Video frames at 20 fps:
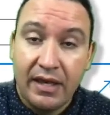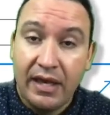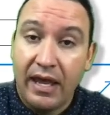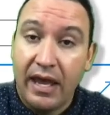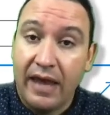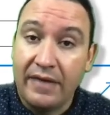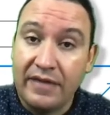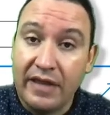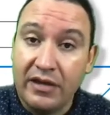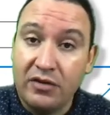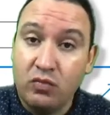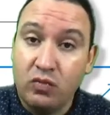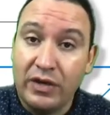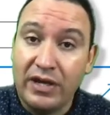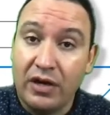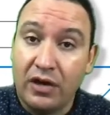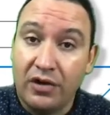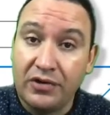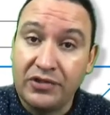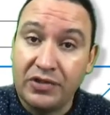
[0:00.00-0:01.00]
And then we
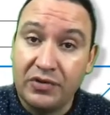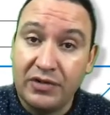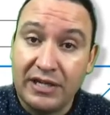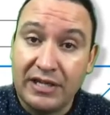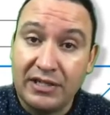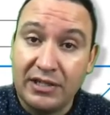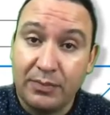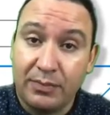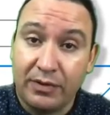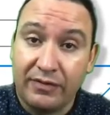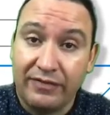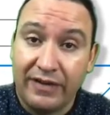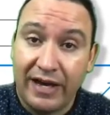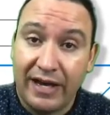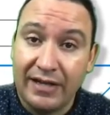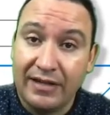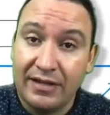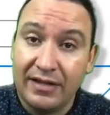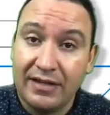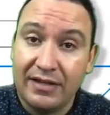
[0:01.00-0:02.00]
also need to
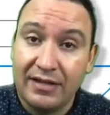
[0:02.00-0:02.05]
provide